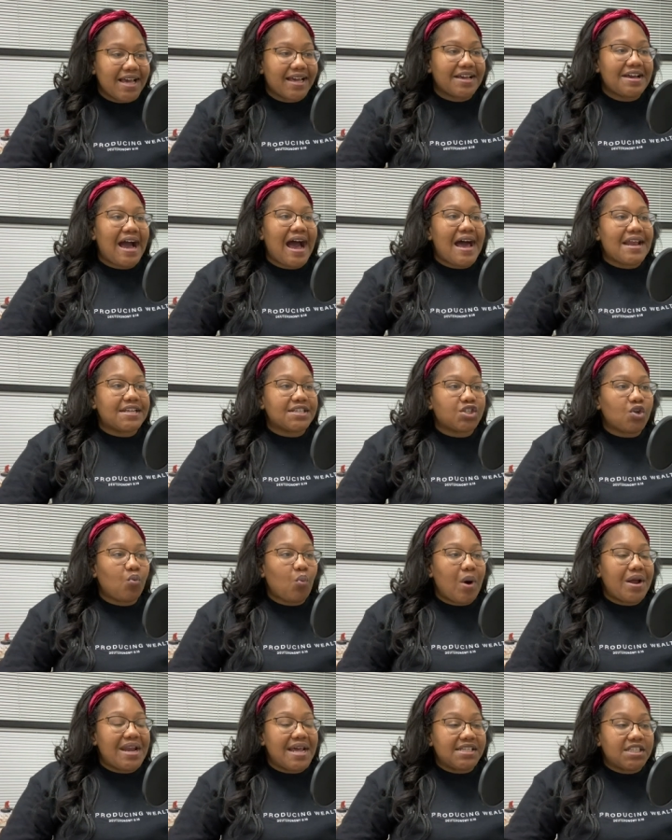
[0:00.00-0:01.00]
God is the
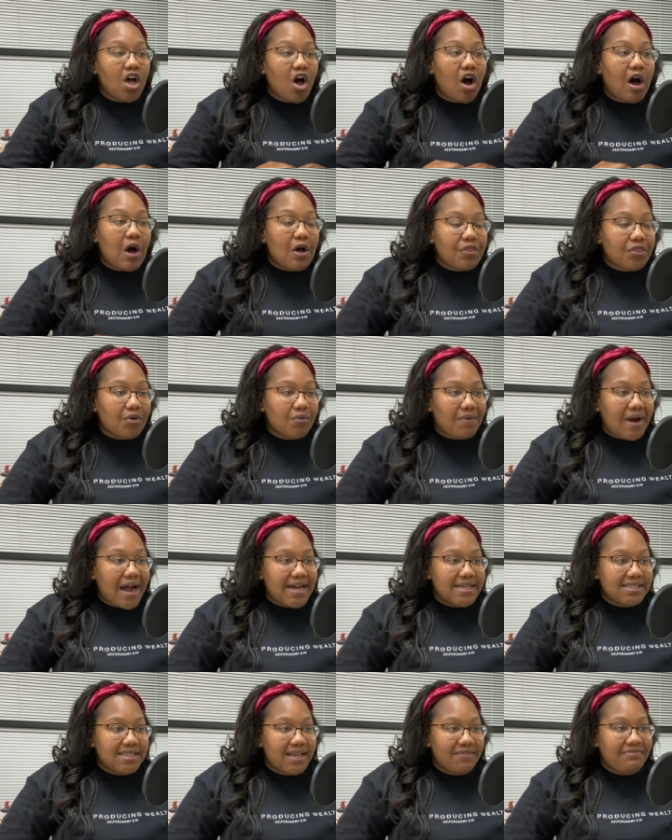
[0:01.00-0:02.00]
one that's
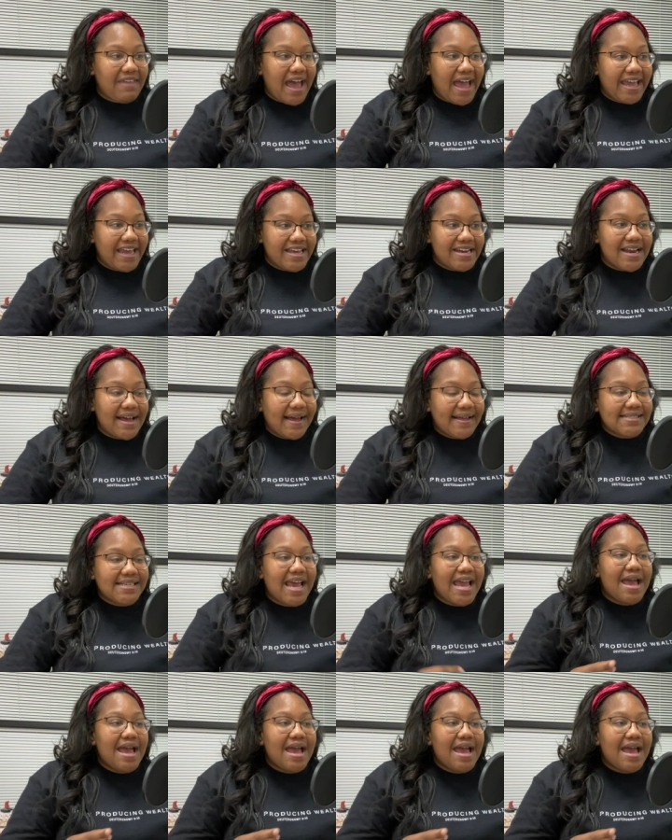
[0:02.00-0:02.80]
authorizing that in us.